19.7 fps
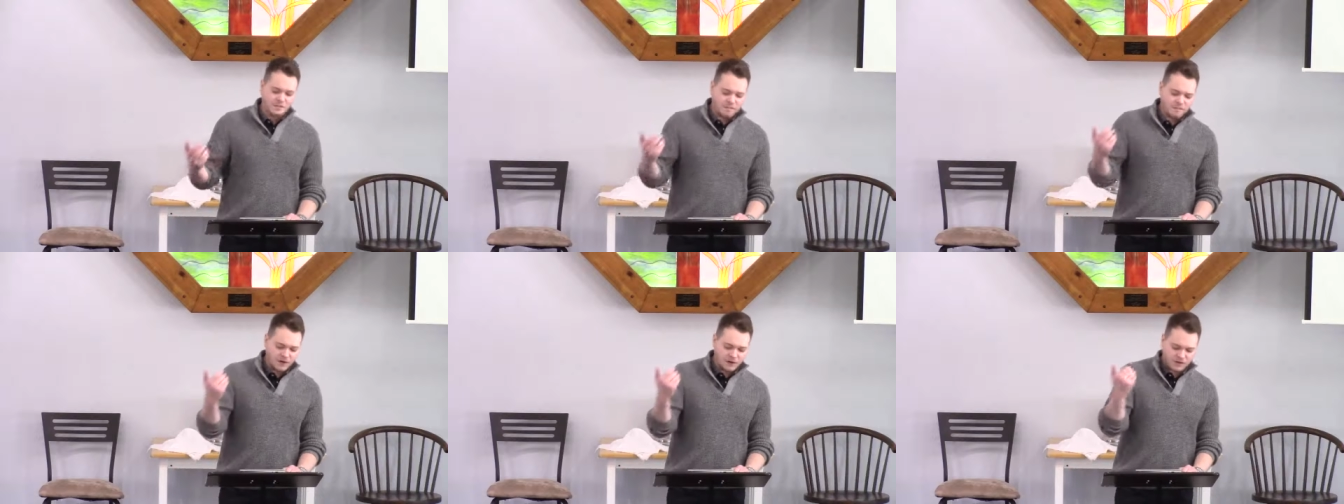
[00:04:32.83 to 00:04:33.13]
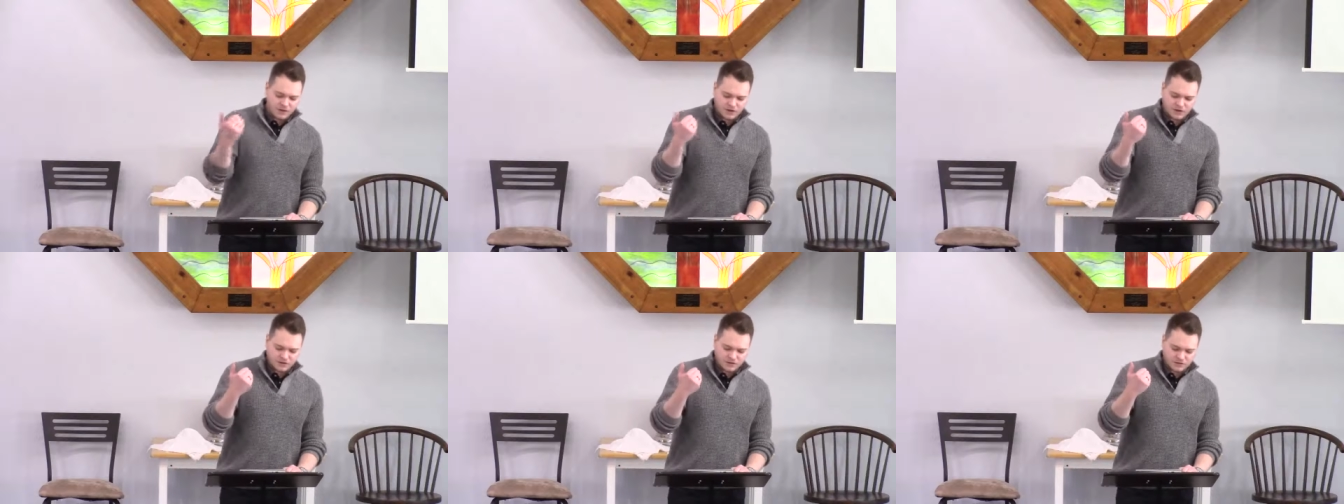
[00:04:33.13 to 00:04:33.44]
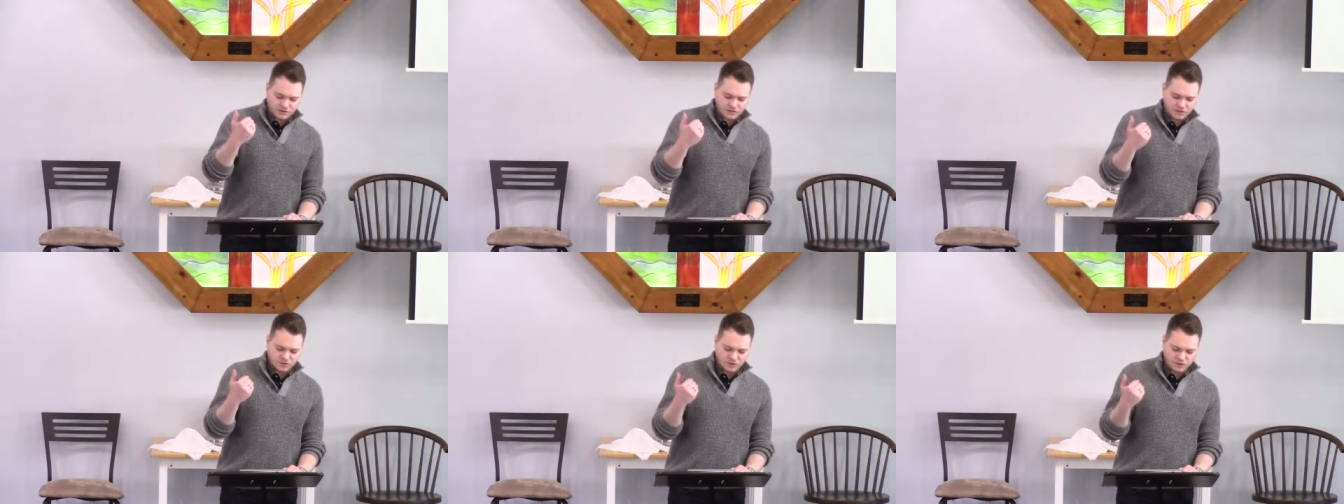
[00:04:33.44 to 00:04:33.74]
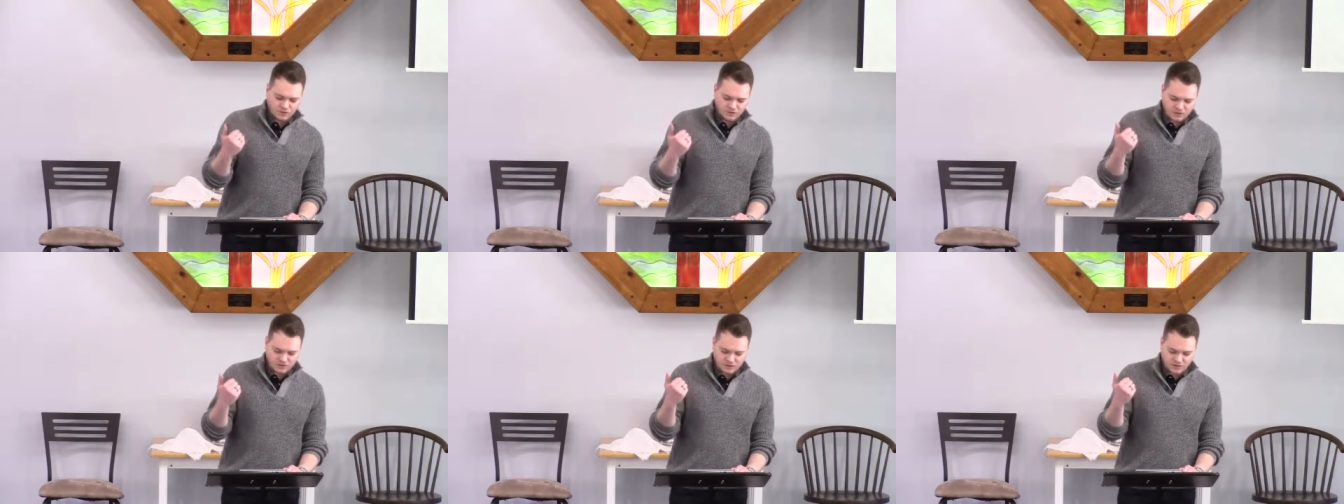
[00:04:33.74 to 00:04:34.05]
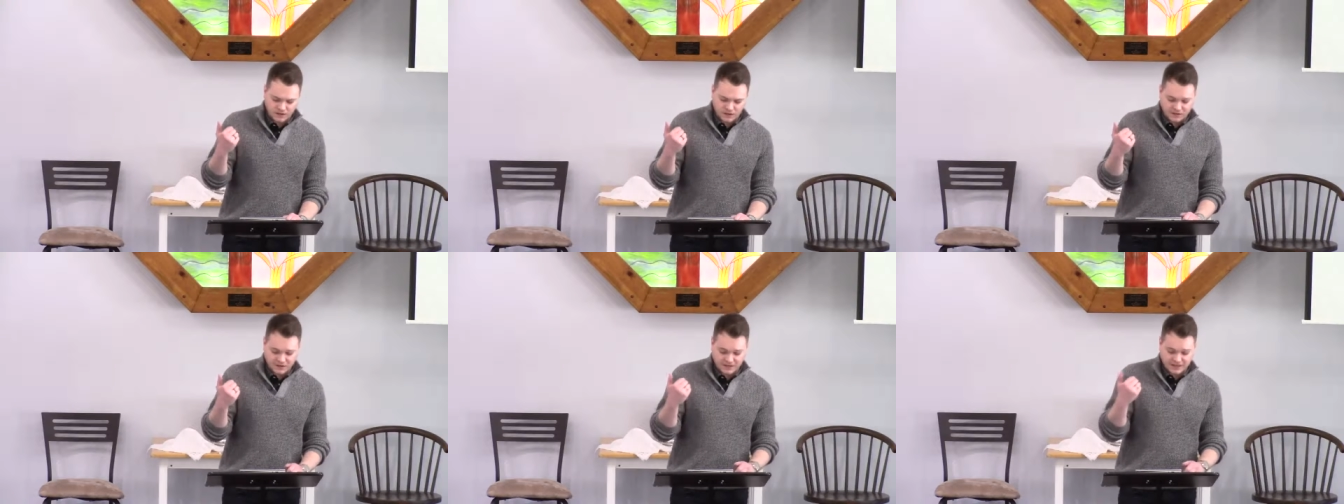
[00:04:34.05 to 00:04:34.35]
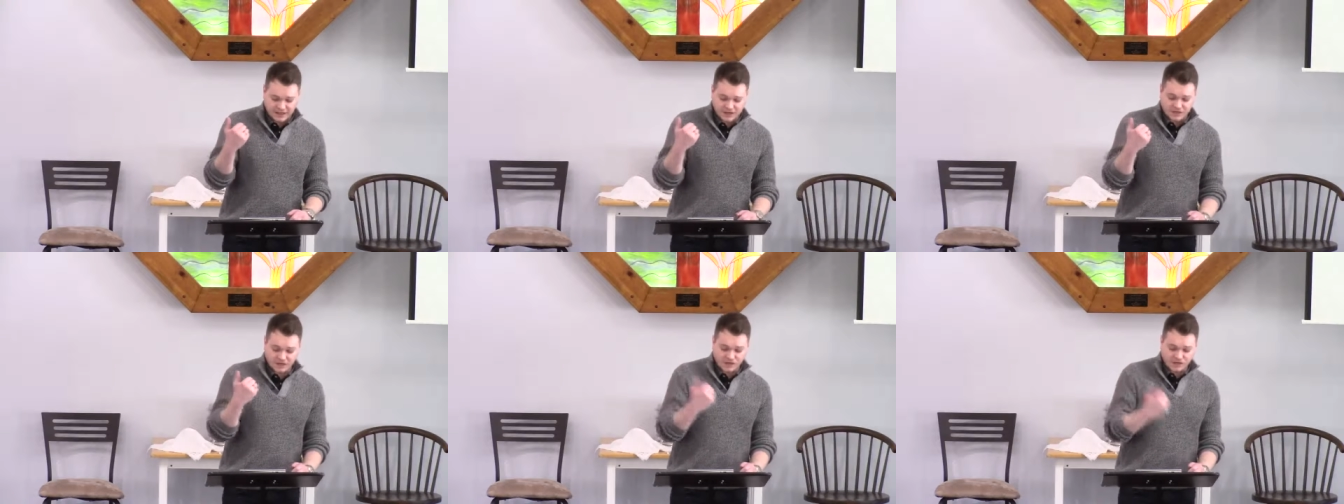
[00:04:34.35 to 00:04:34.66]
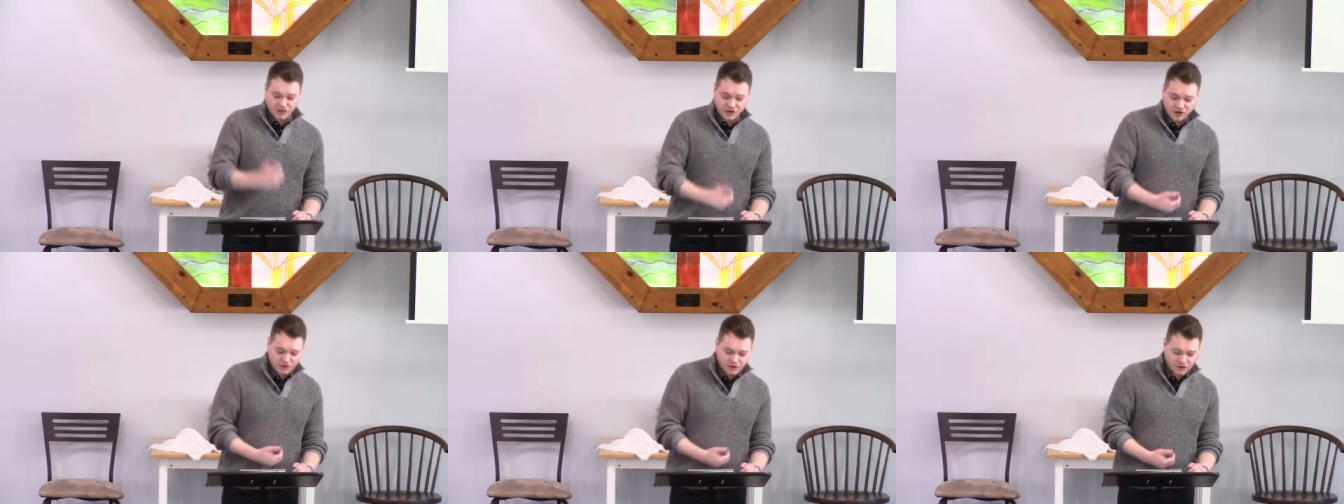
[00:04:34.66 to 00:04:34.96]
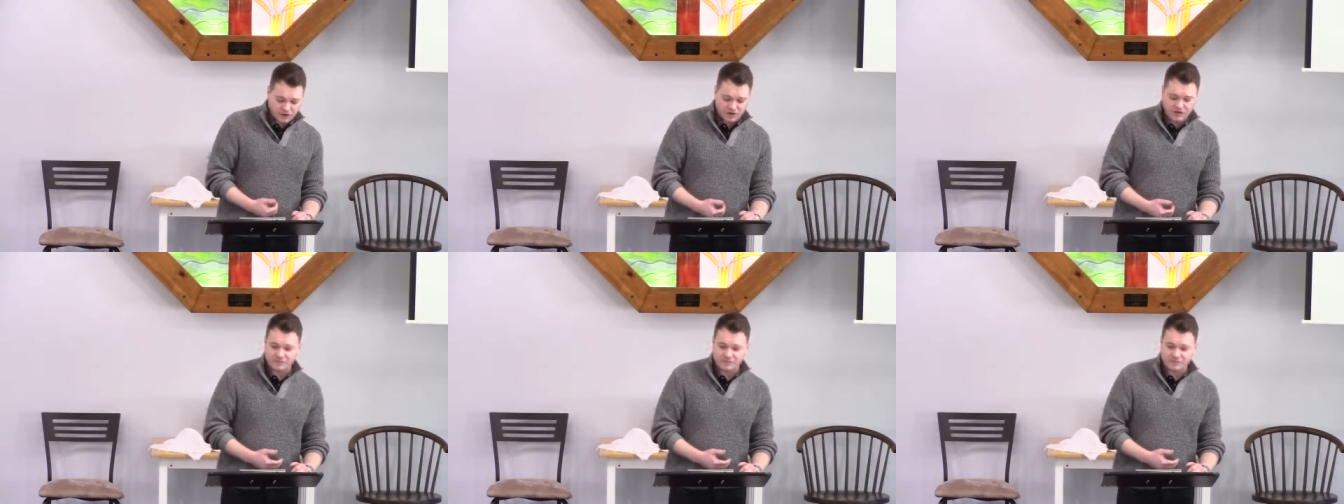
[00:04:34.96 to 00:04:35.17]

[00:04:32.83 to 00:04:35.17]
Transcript: married to uh, the king's daughter.